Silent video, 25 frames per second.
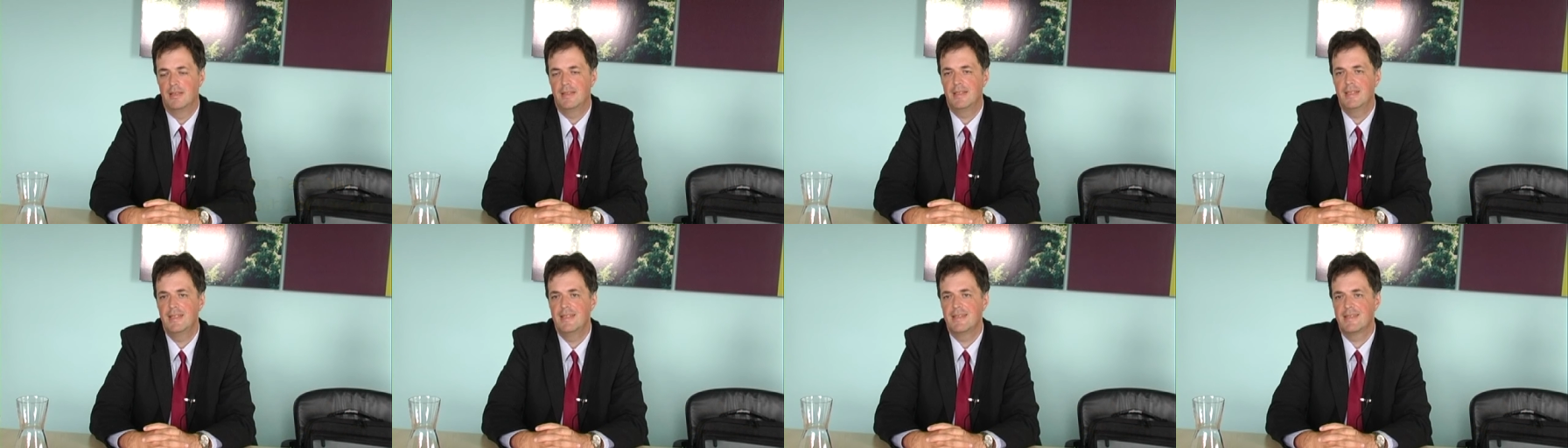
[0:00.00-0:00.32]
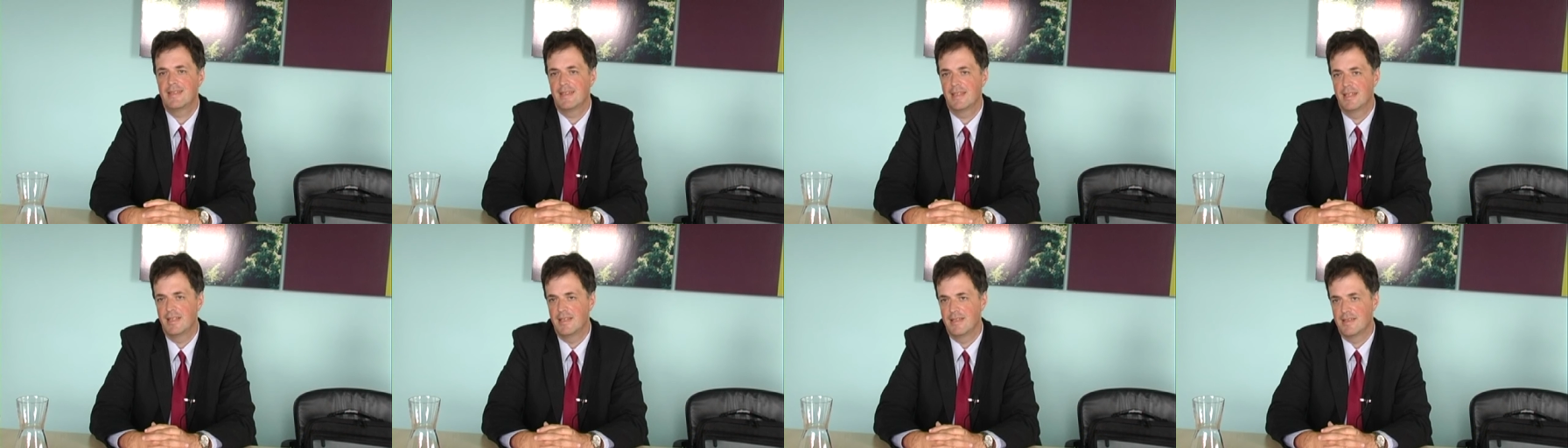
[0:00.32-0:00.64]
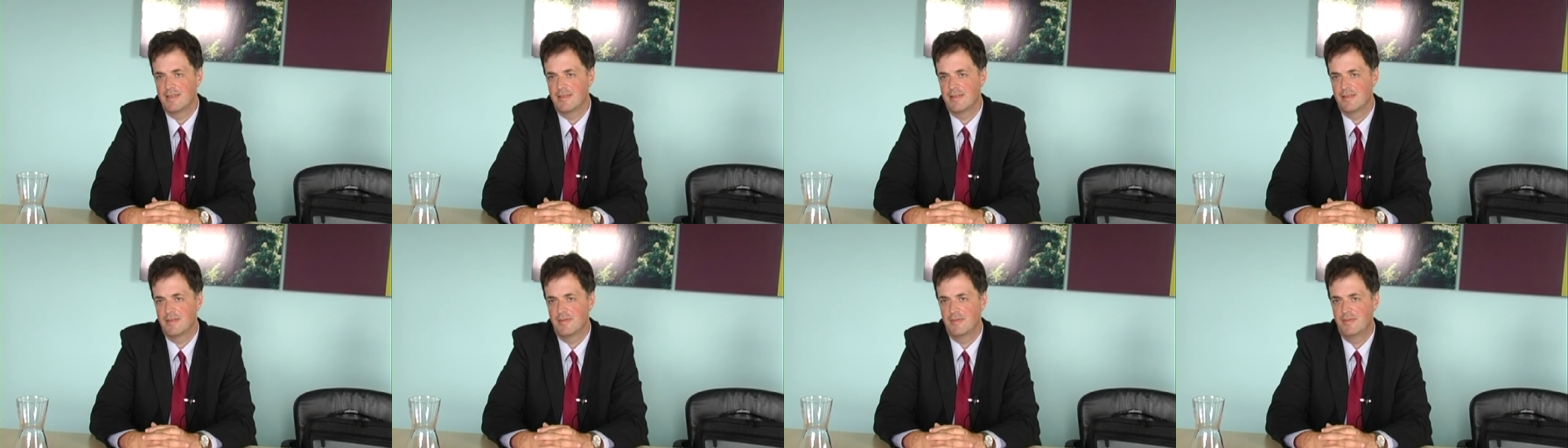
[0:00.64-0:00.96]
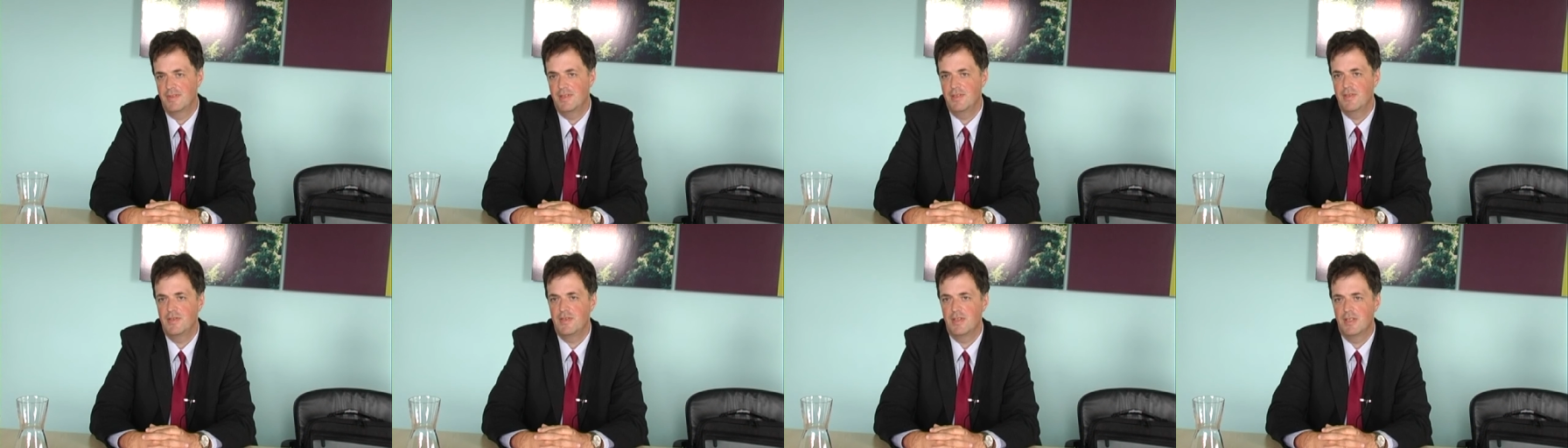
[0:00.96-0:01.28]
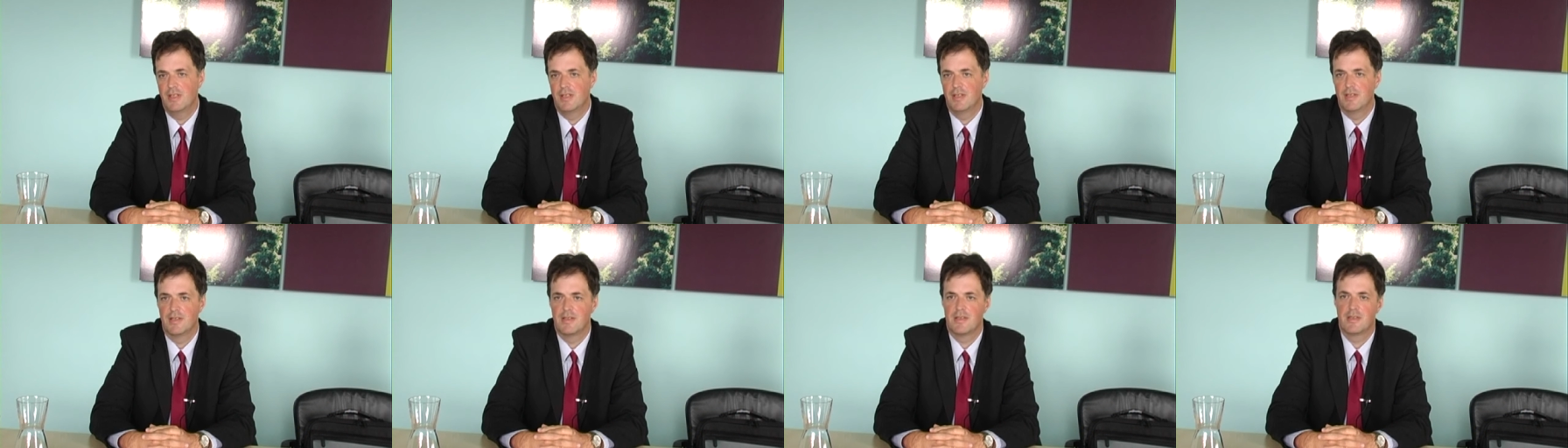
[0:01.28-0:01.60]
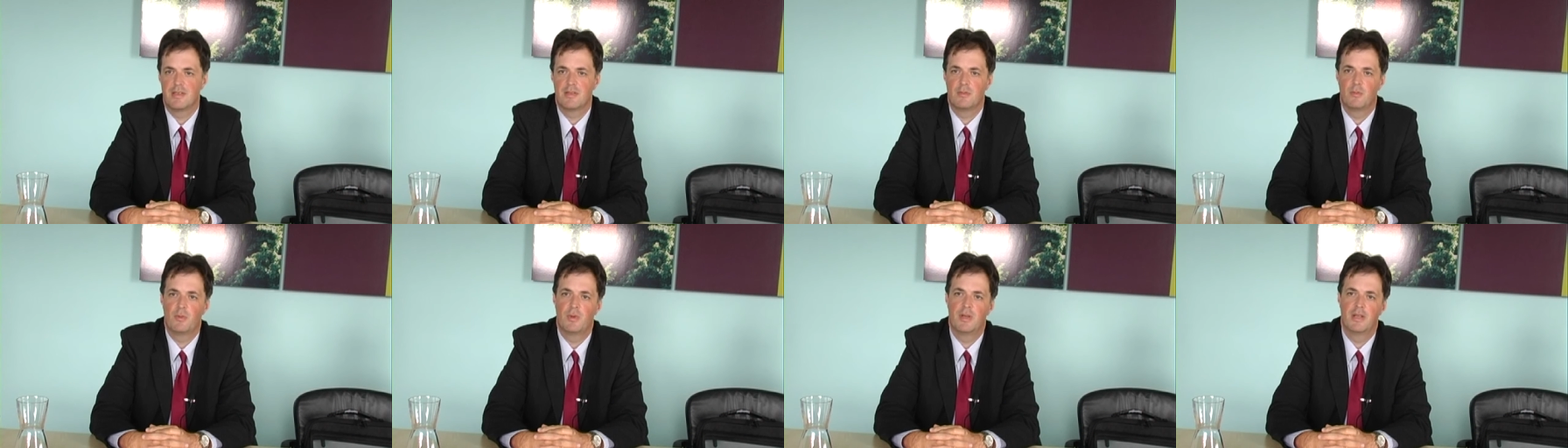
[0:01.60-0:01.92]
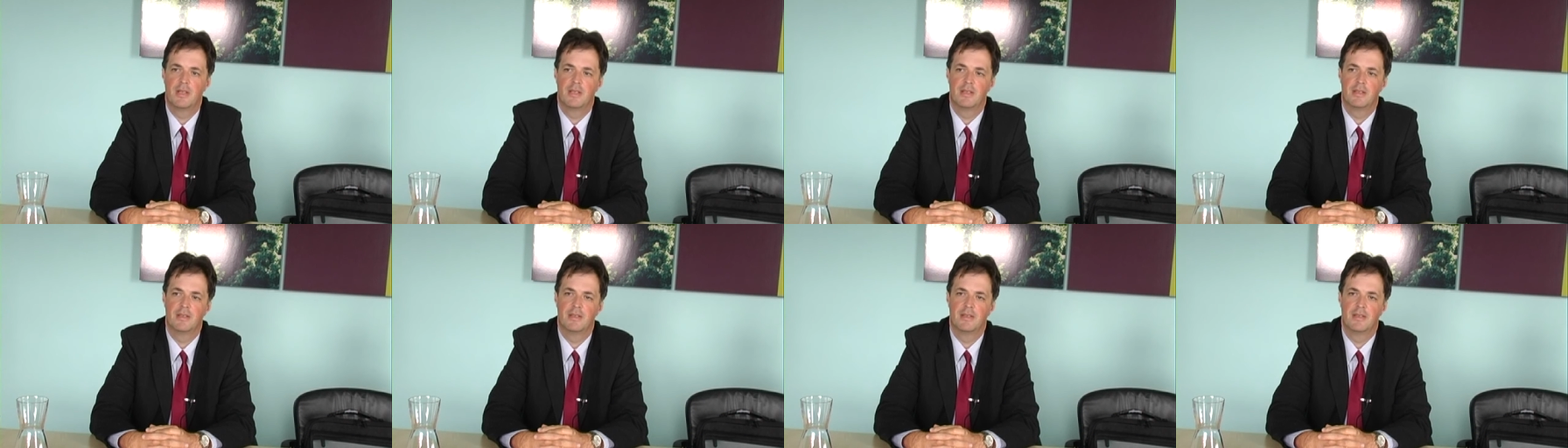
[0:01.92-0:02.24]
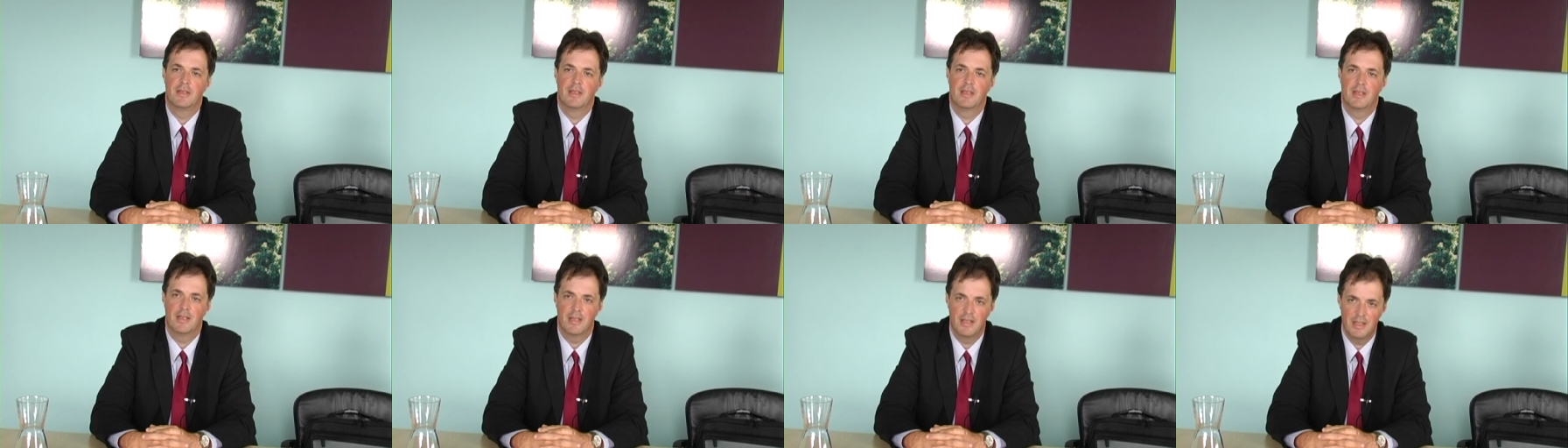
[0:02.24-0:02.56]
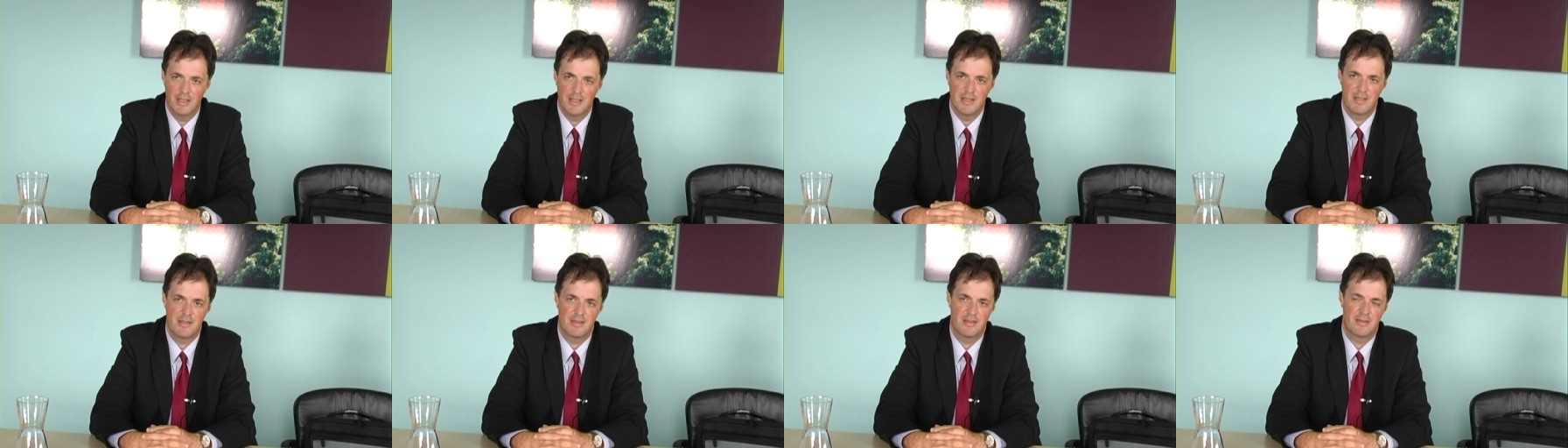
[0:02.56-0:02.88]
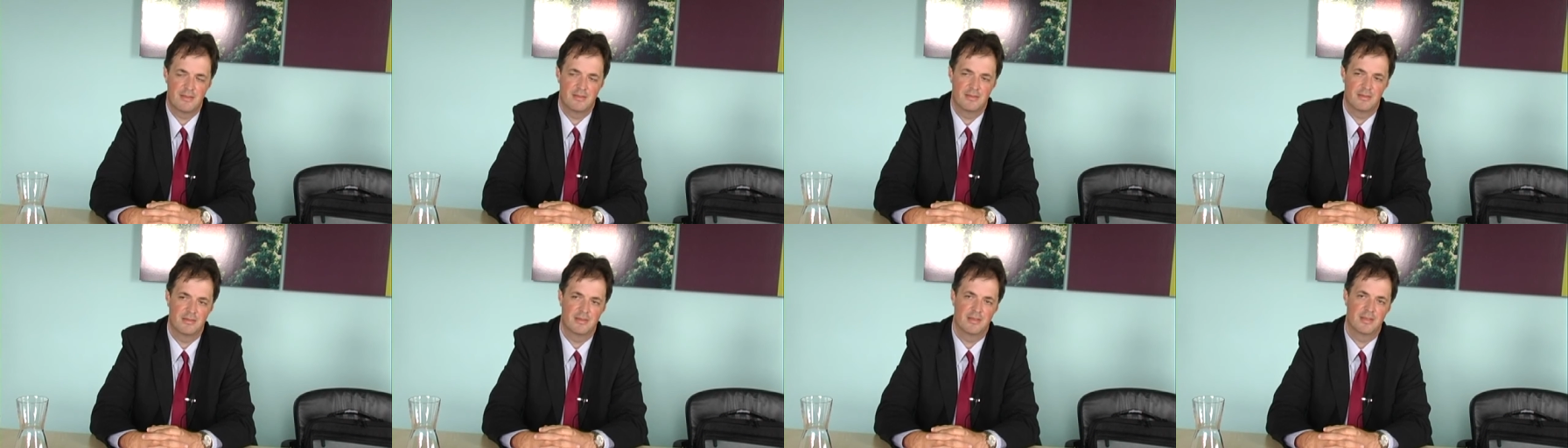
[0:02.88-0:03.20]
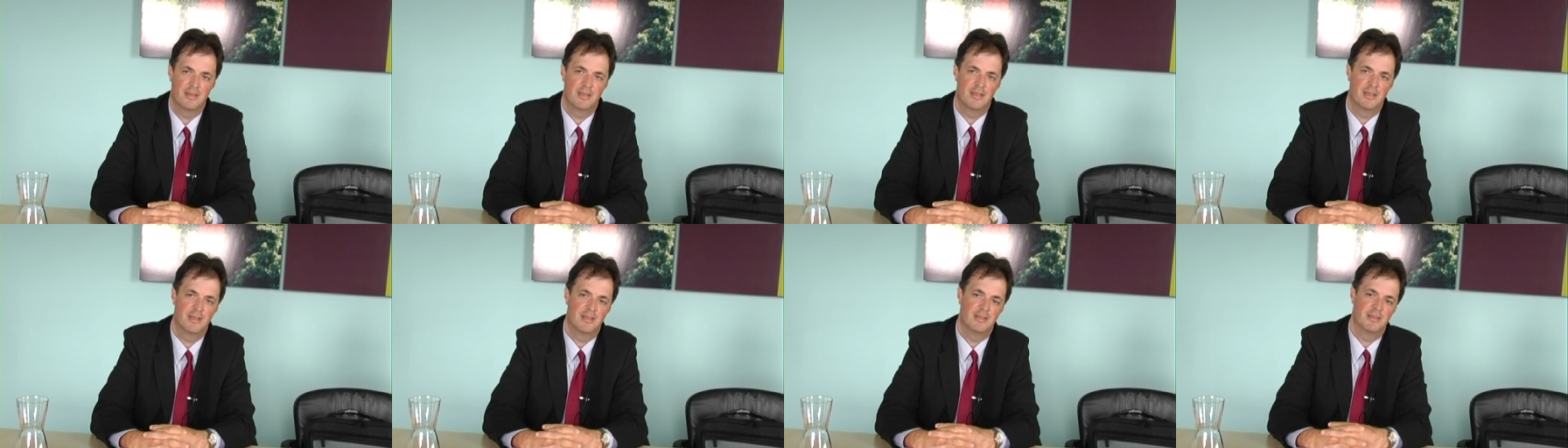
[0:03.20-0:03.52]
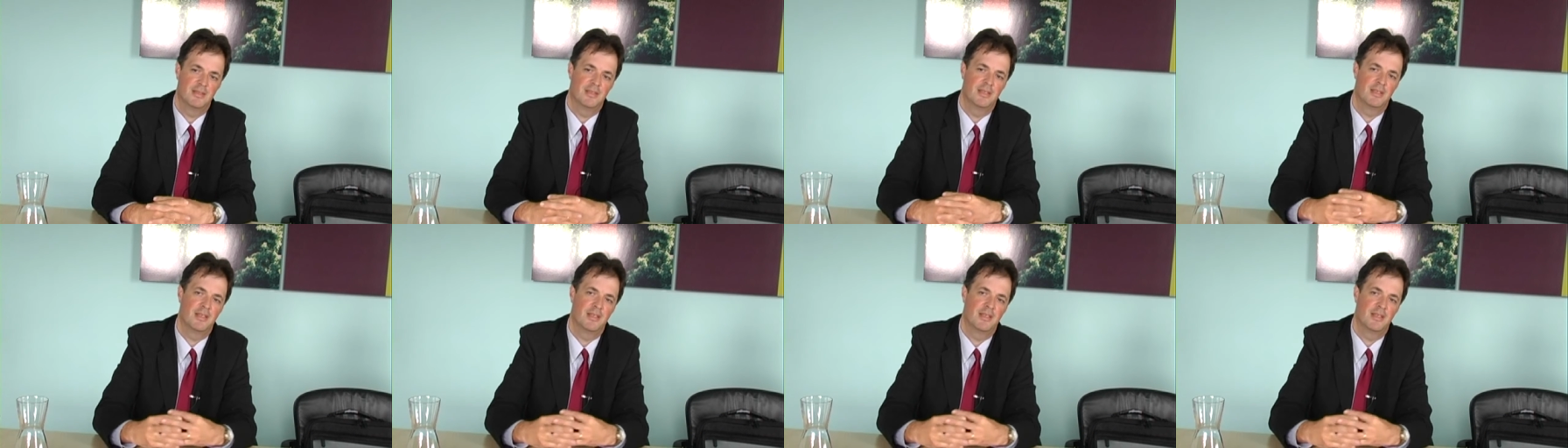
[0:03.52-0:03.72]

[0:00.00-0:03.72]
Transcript: these days, these years, when there is uh,